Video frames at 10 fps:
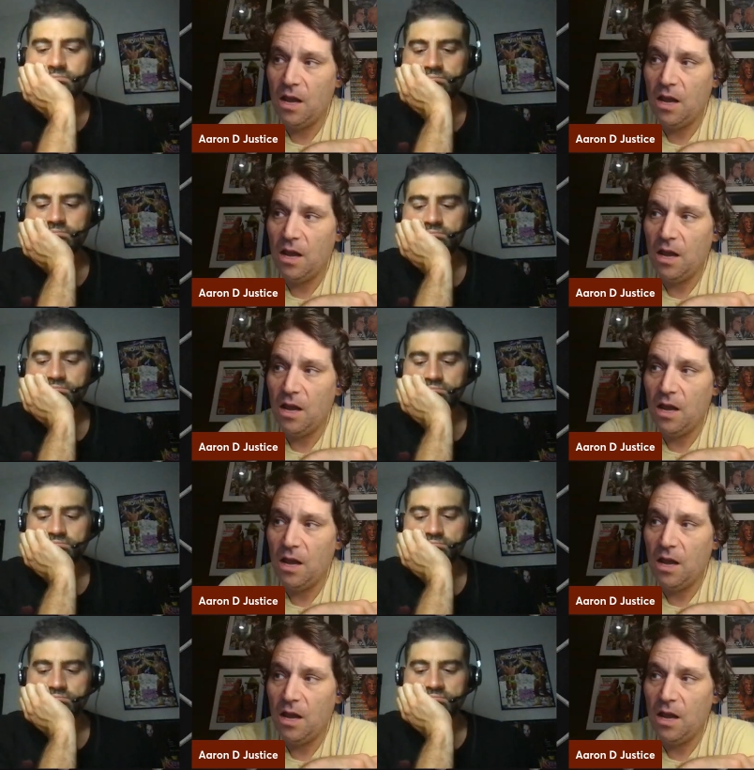
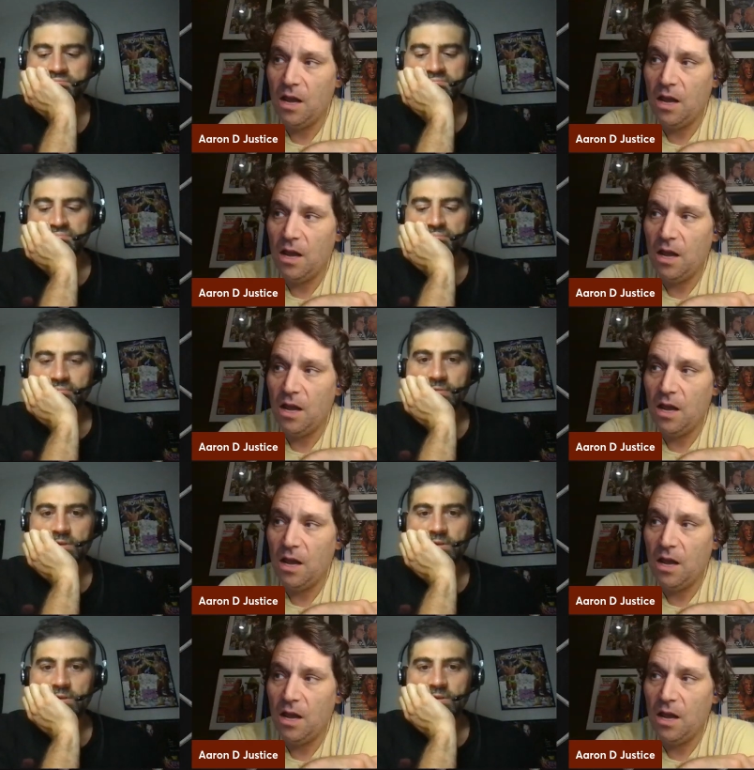(no one is talking)